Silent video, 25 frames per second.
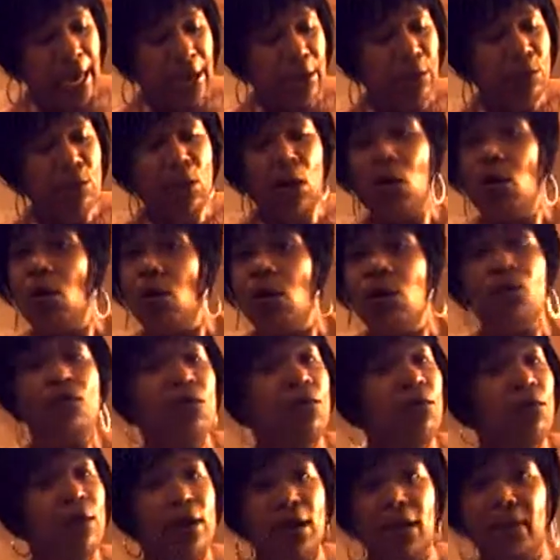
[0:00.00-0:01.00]
It won't
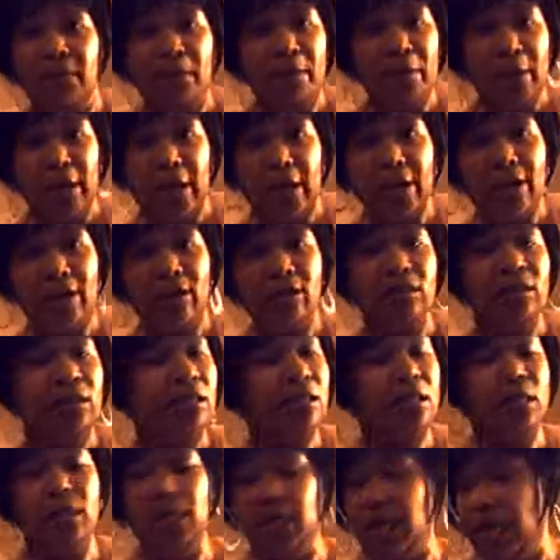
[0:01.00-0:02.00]
overwhelm the
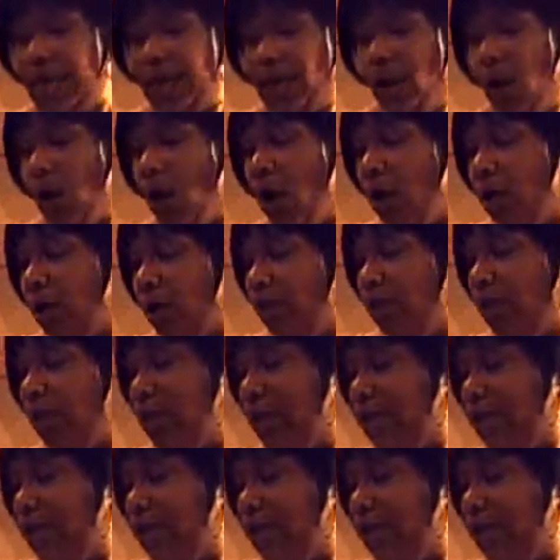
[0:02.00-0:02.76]
pears at all.